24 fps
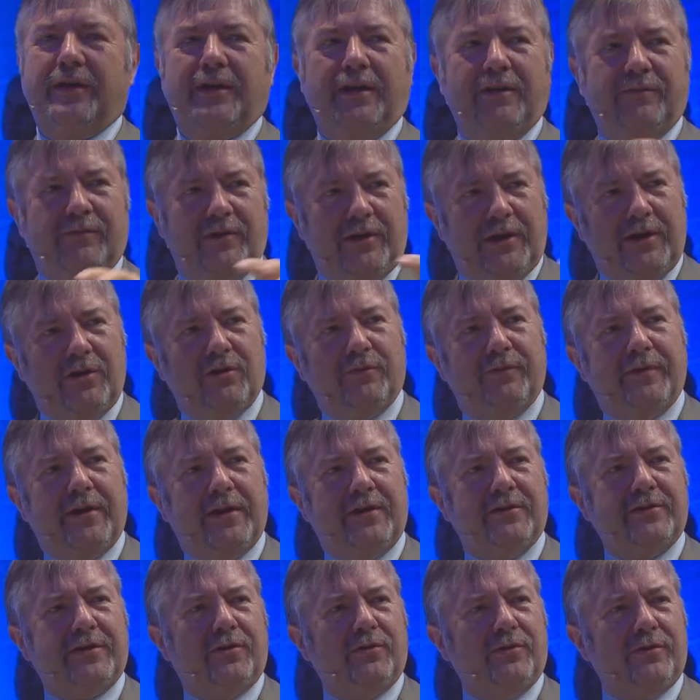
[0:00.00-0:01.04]
If the
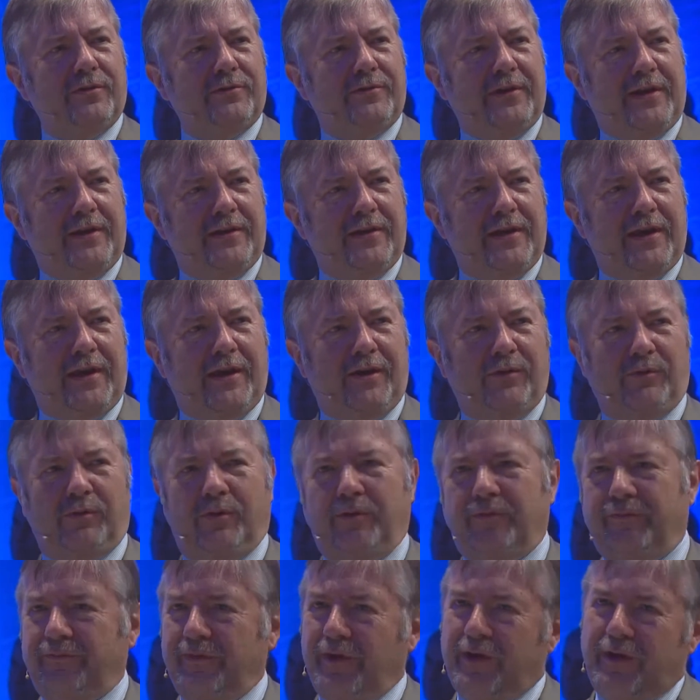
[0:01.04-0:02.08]
innovators are going to take care
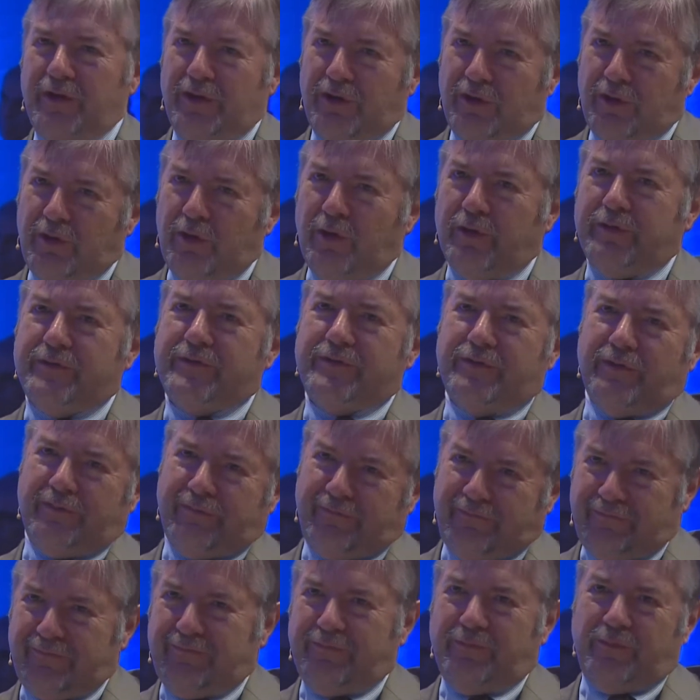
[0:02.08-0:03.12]
of lots
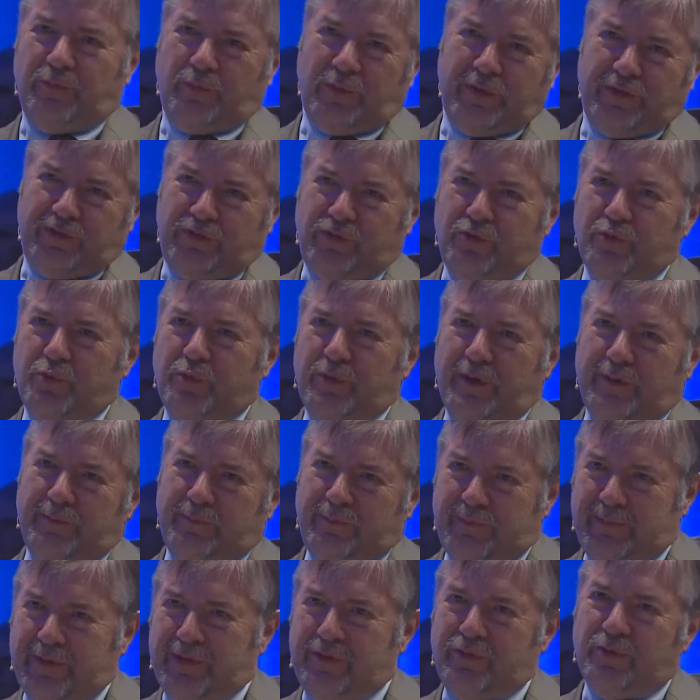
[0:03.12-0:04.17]
of what you
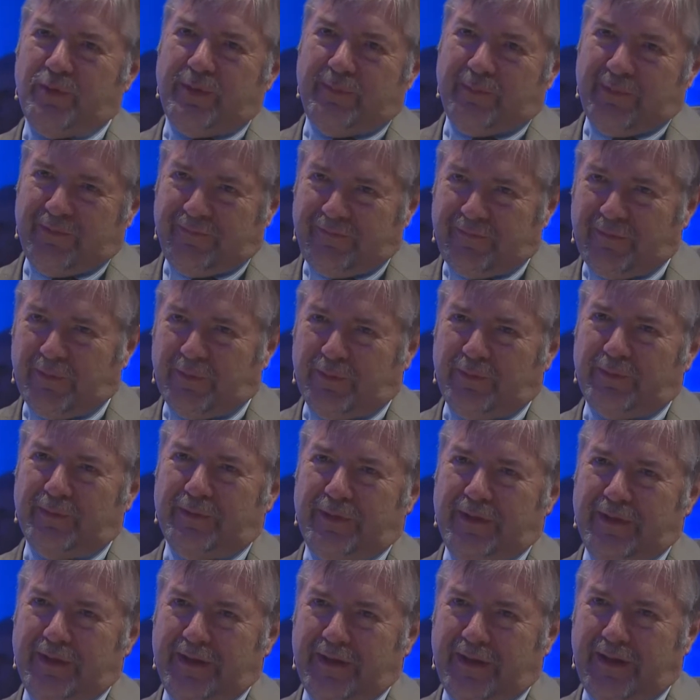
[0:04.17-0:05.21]
would be doing before,
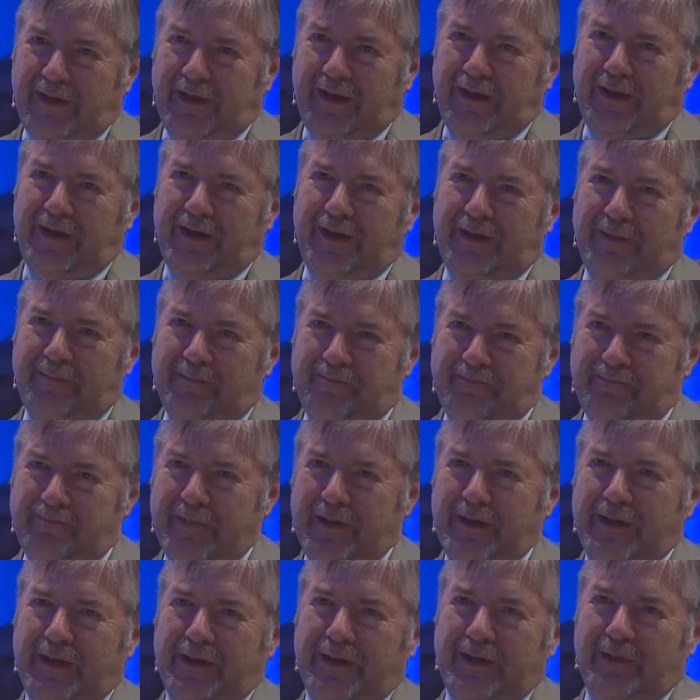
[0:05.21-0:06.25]

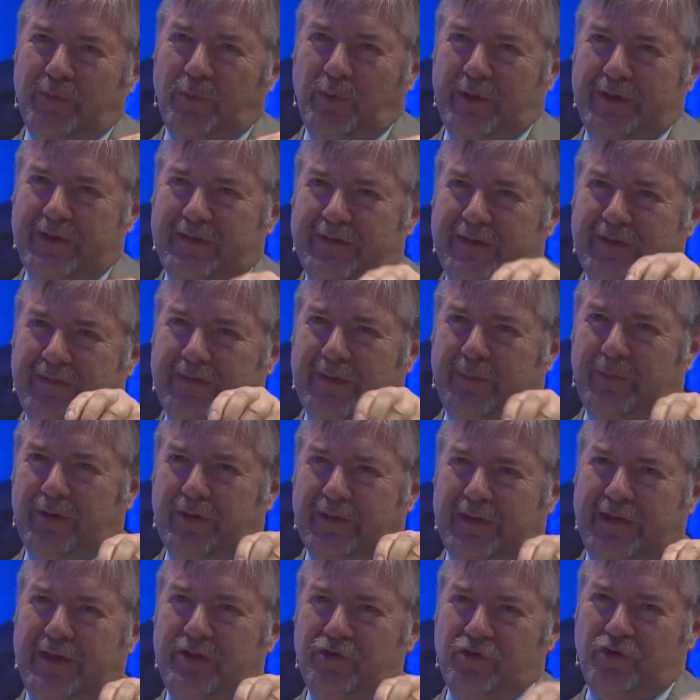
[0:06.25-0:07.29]
what is the
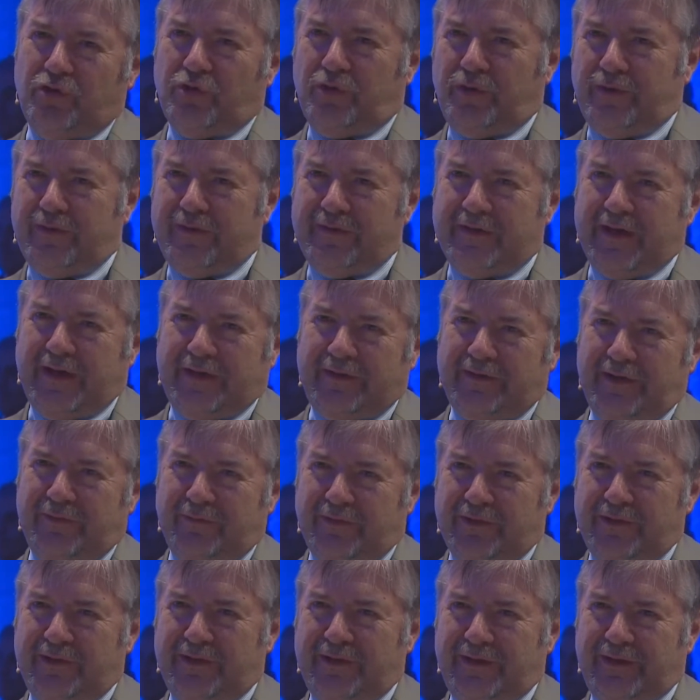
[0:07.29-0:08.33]
typical insurance
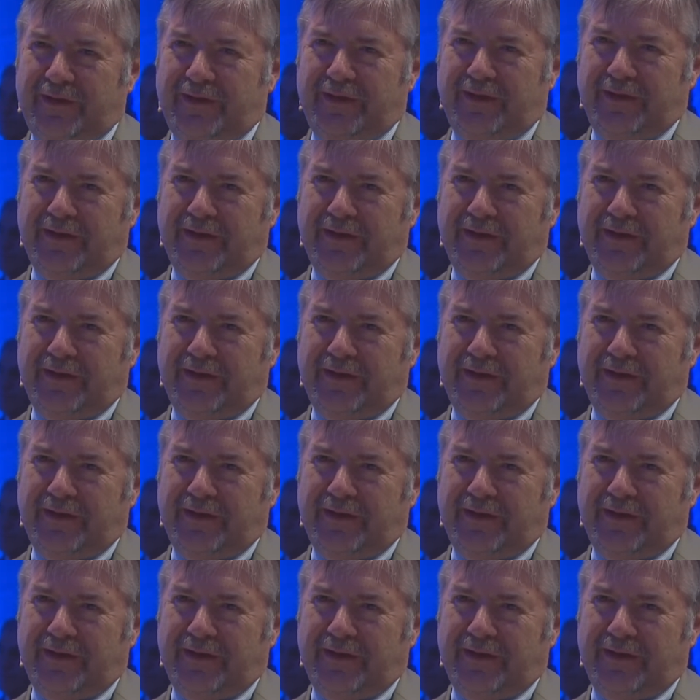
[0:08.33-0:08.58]
activity?